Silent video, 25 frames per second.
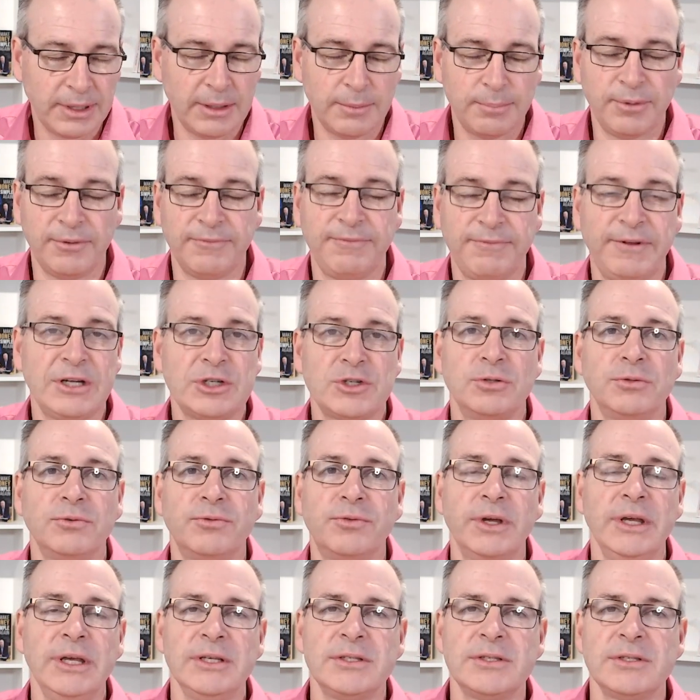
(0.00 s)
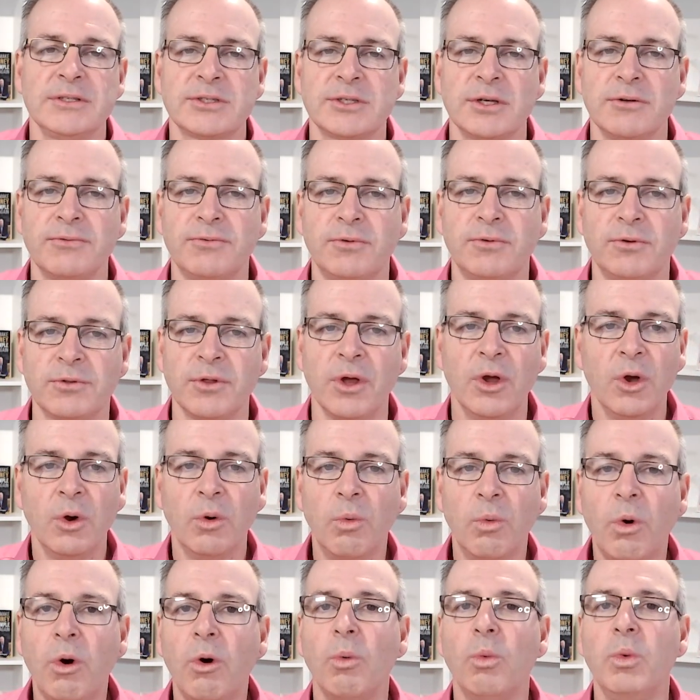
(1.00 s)
professional fees and so forth.
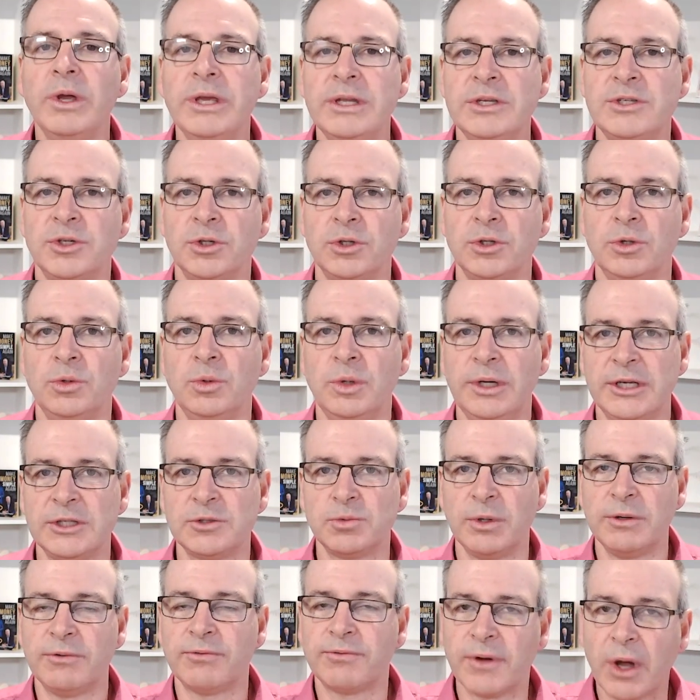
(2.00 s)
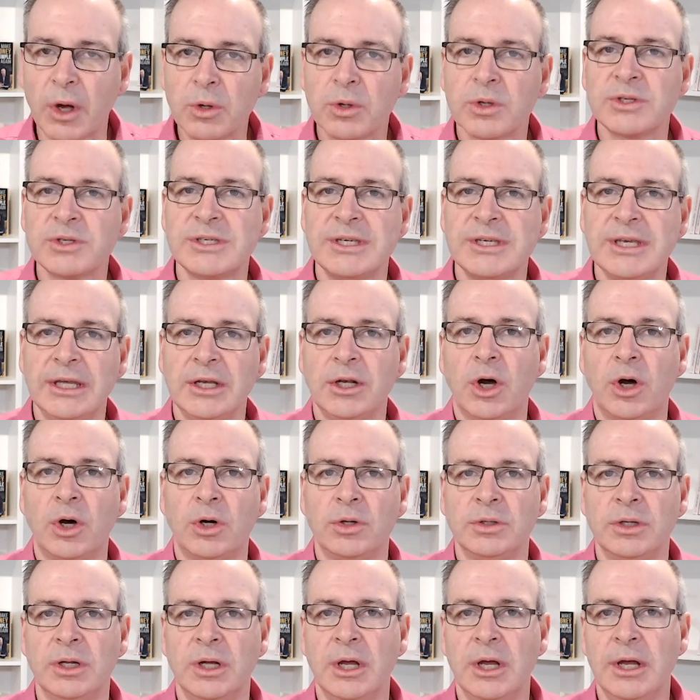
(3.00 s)
What we do is we focus in
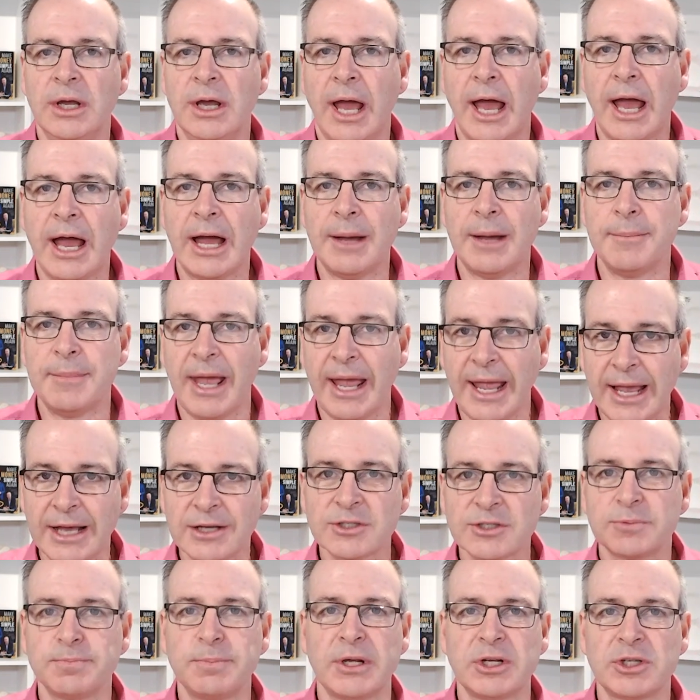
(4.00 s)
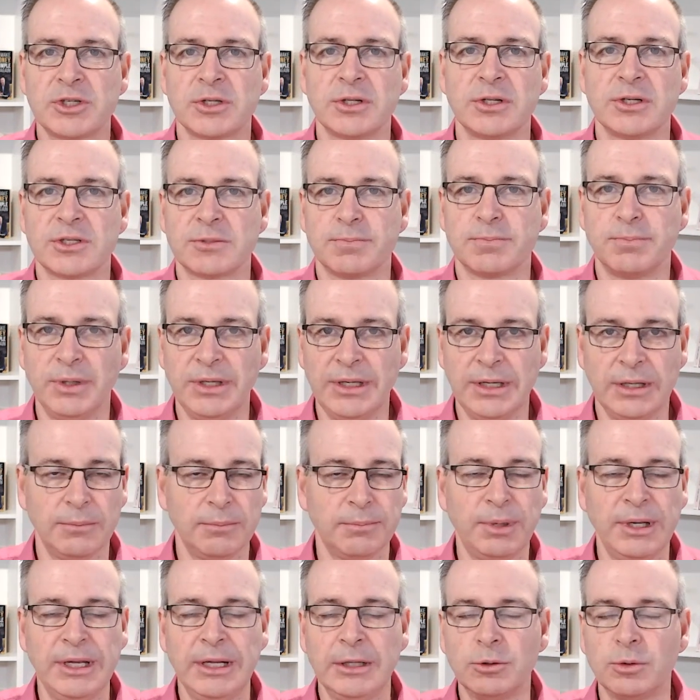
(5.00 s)
on our specialists
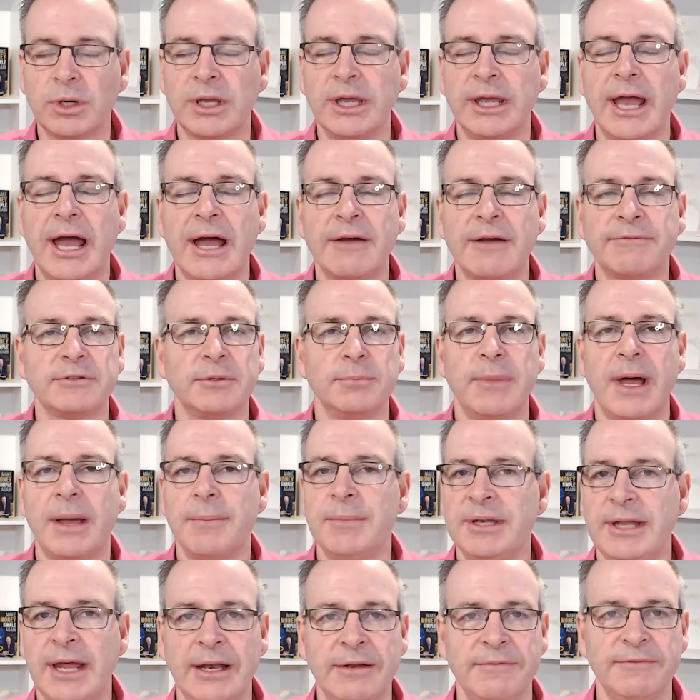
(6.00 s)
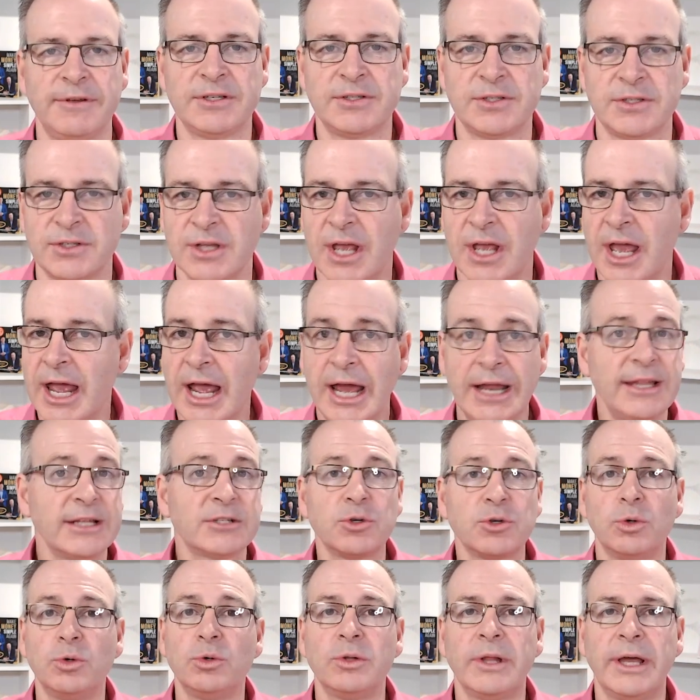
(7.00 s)
being looking after mum and dad investors. And that's
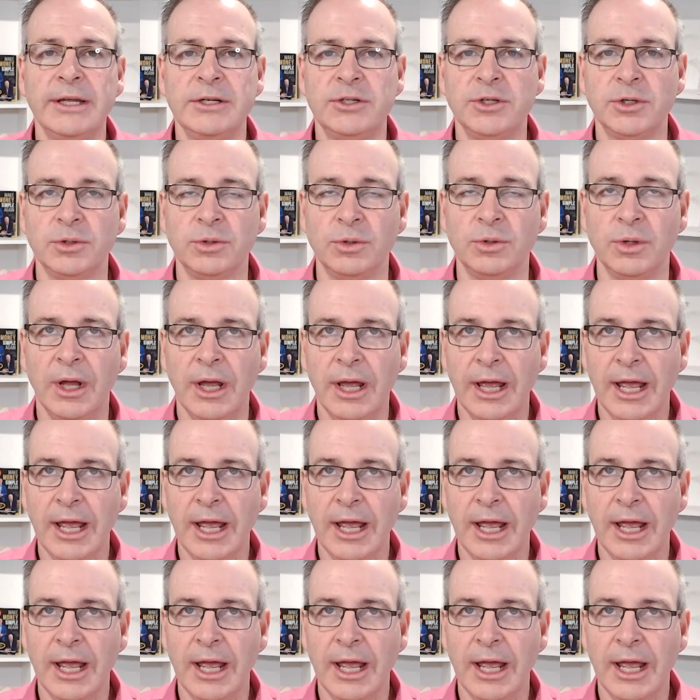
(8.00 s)
all they do.